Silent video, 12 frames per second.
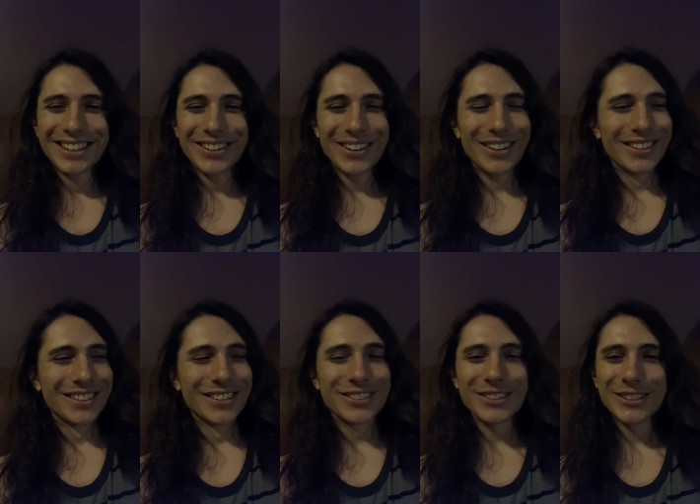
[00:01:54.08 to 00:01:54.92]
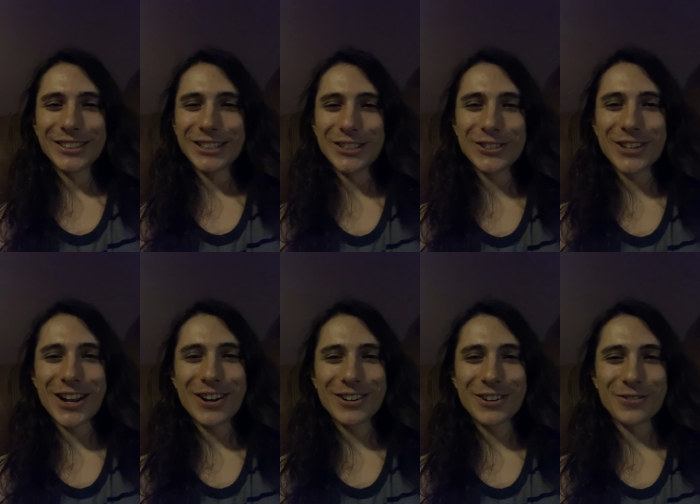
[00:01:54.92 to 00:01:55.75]
They're all just like, get
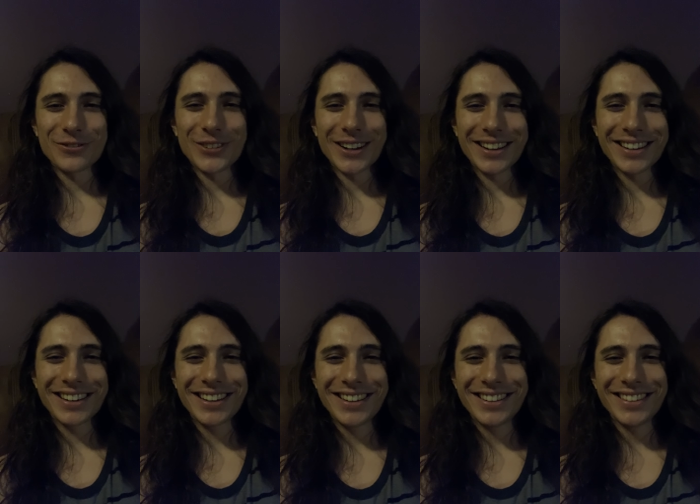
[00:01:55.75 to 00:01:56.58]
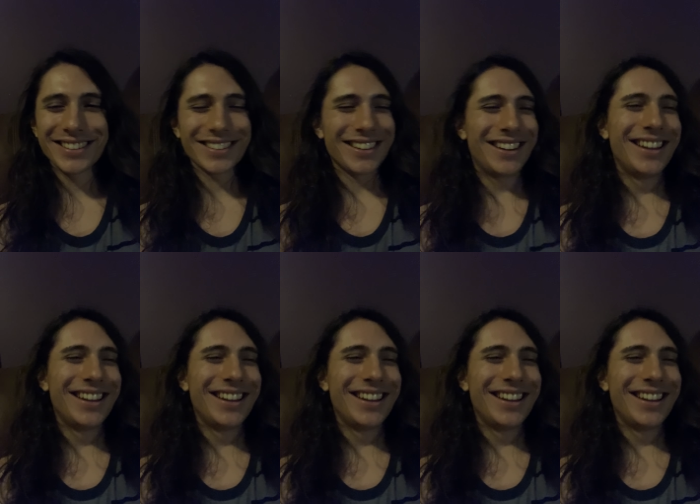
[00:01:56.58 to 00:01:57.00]
down your fucking knees.